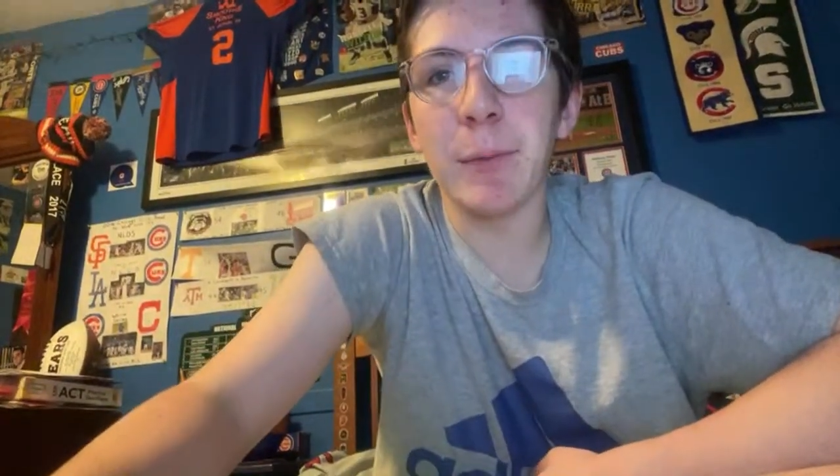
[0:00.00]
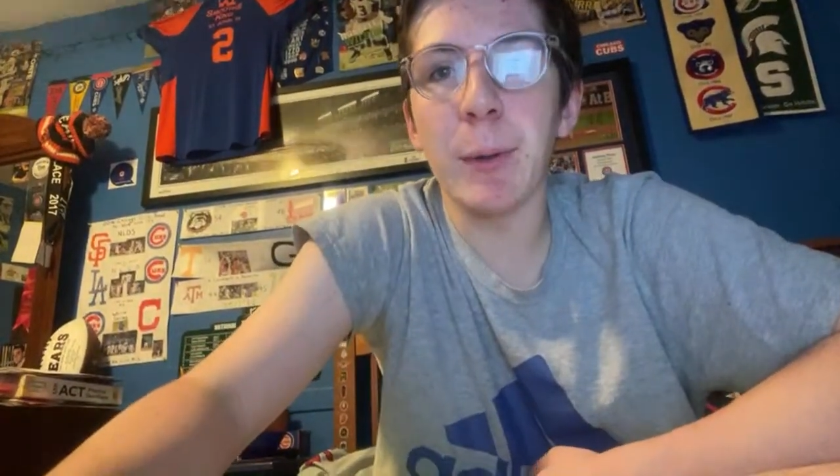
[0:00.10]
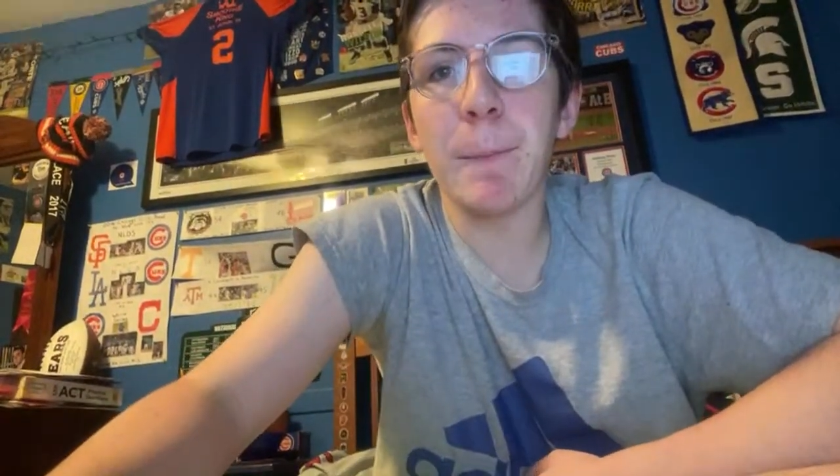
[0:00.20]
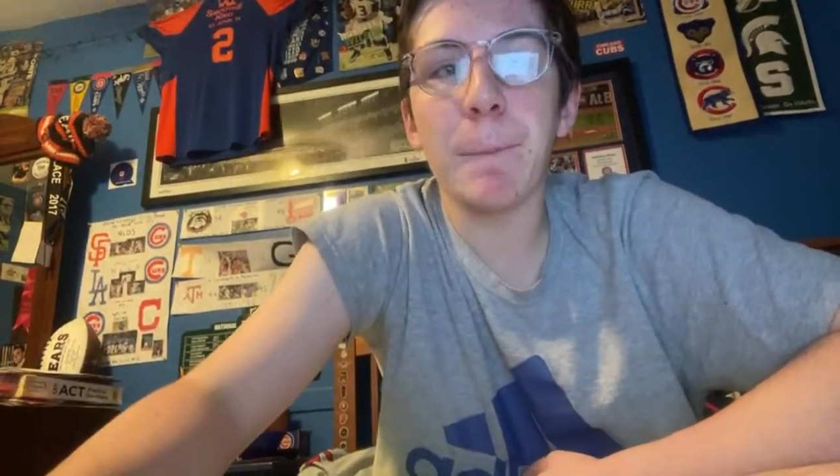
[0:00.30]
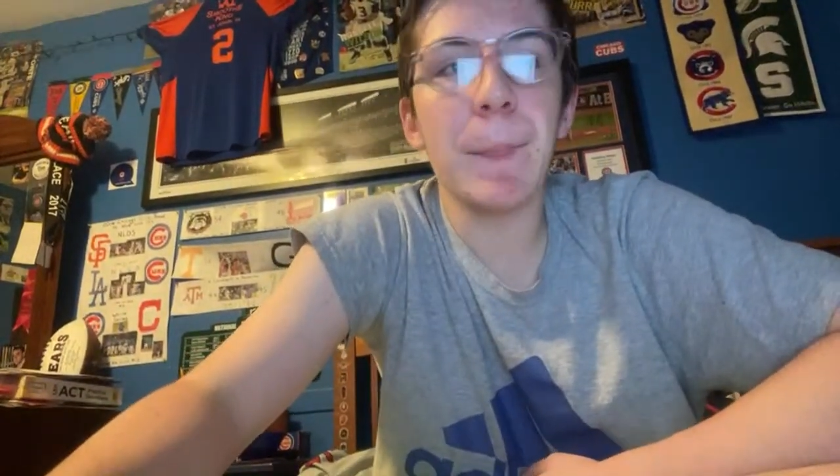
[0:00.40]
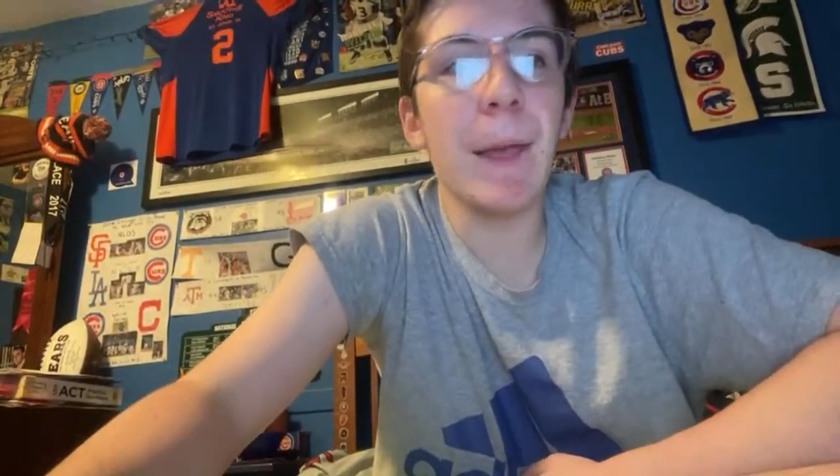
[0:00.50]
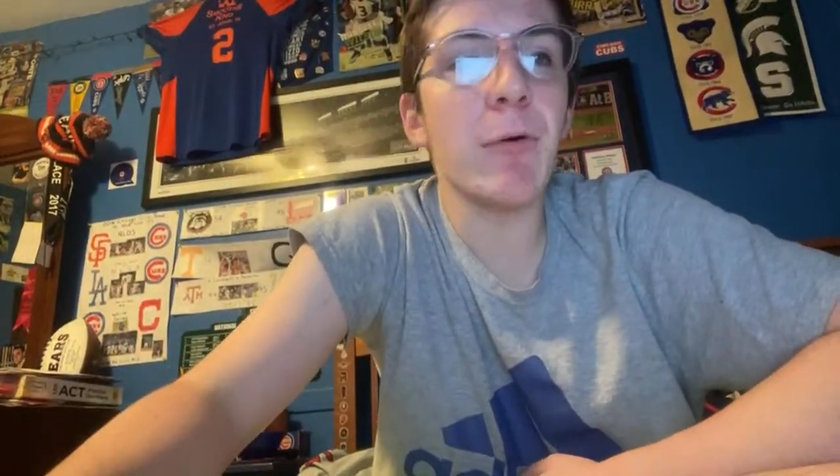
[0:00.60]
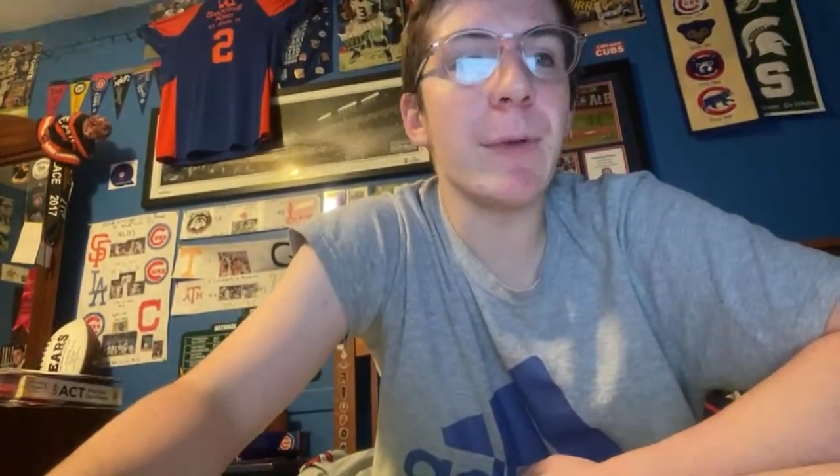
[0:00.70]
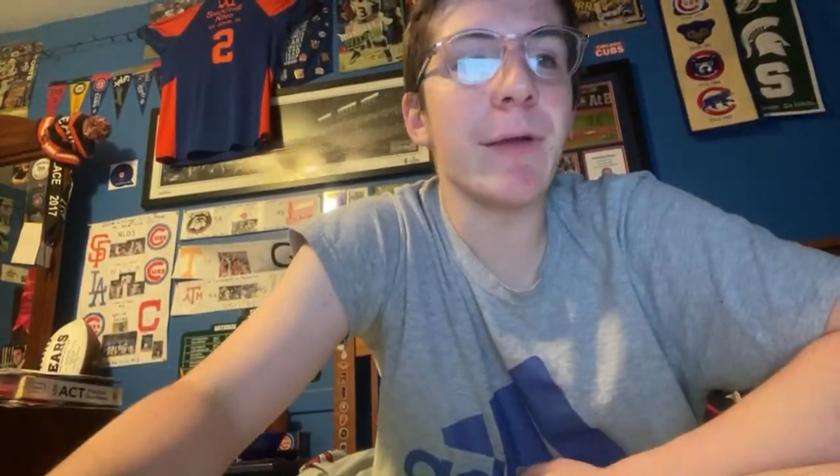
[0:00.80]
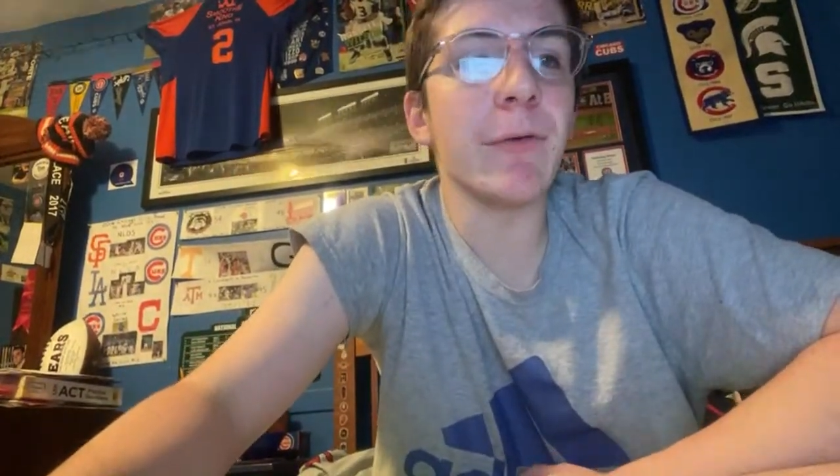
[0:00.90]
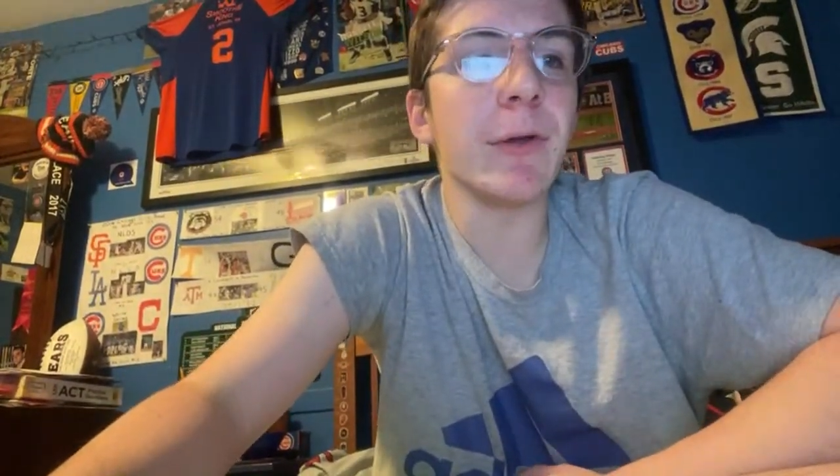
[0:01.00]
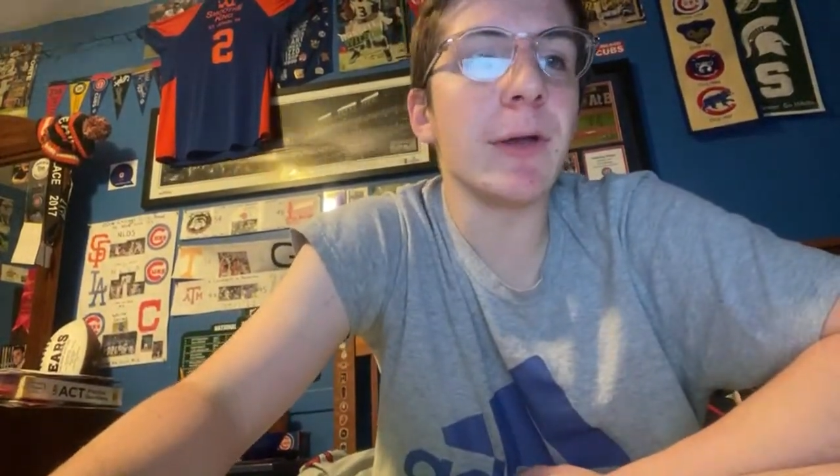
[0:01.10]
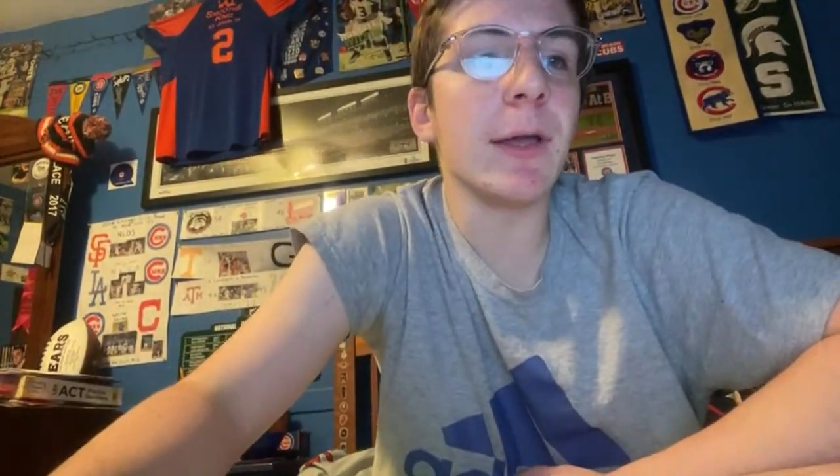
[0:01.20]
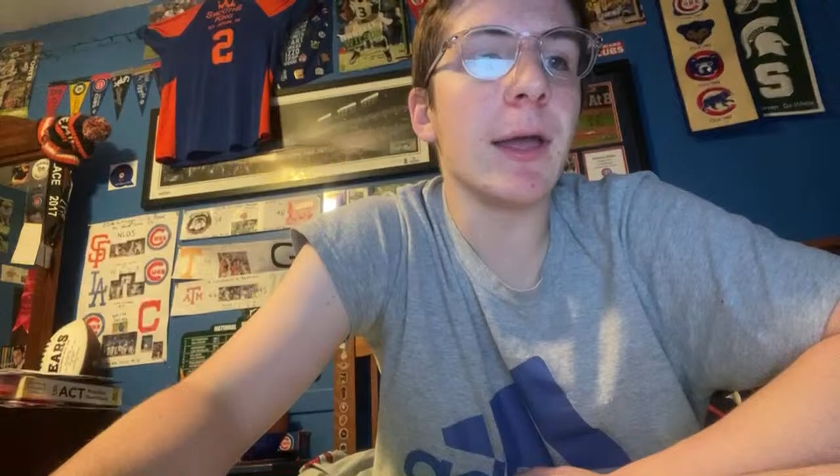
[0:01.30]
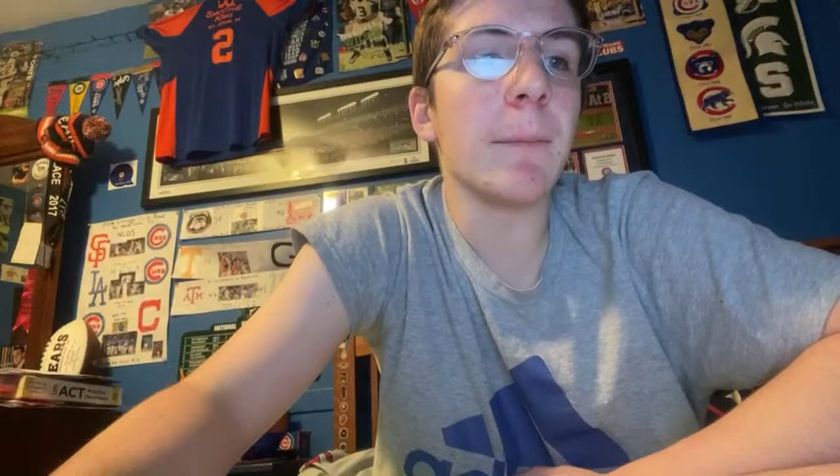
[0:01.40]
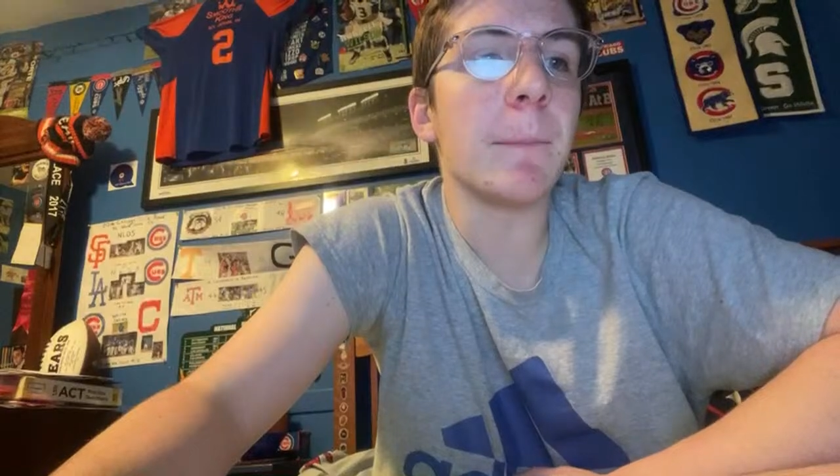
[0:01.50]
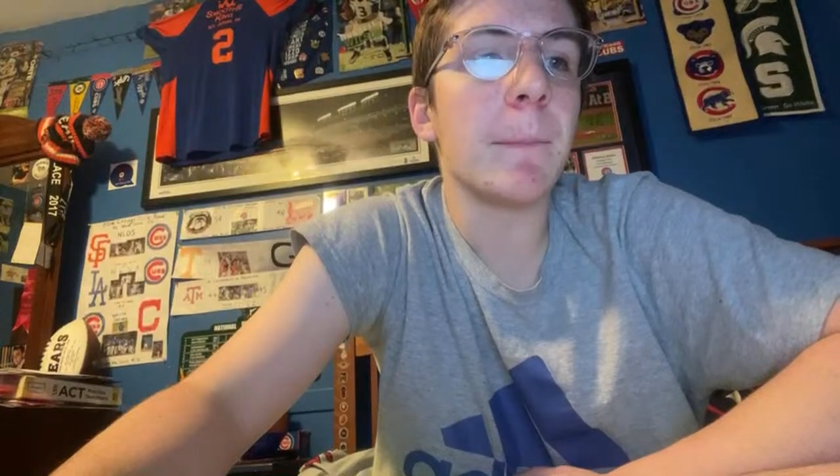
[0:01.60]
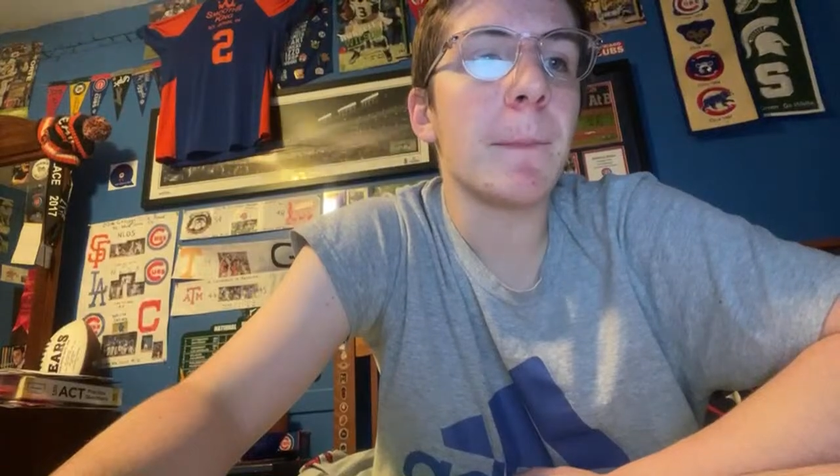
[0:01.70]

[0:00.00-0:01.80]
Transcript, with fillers: but that will be a really good game.